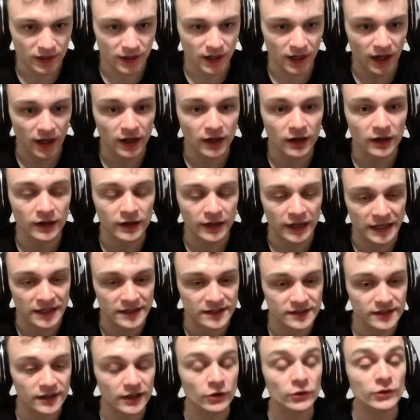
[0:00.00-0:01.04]

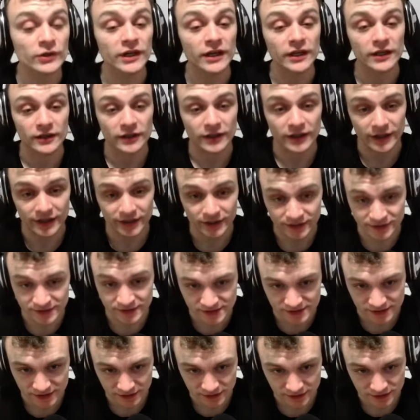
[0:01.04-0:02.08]
Okay, I
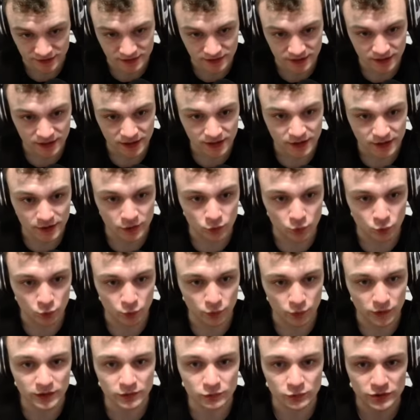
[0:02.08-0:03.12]
understand.
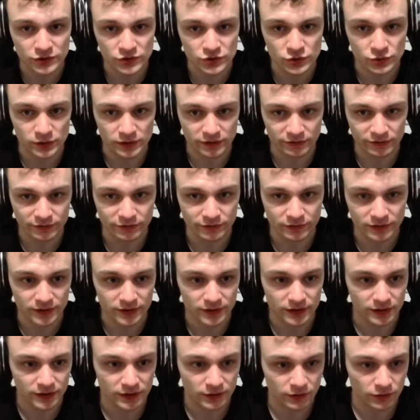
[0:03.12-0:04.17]
We retrieve
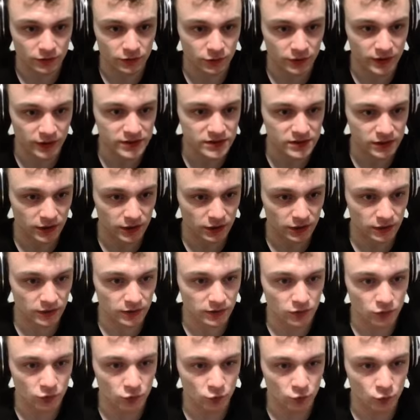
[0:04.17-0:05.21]
here, right here,
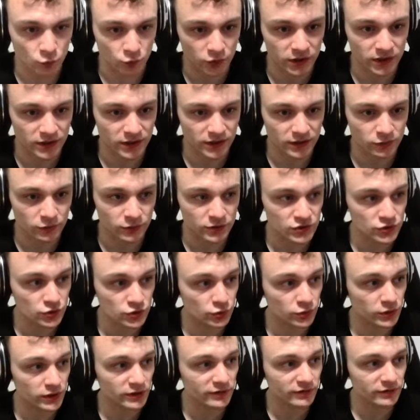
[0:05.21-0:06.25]
we
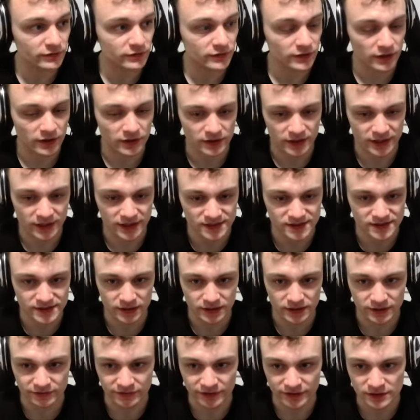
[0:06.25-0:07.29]
retrieve the SDL
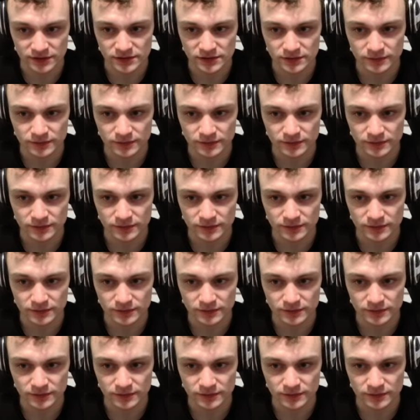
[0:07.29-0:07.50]
event.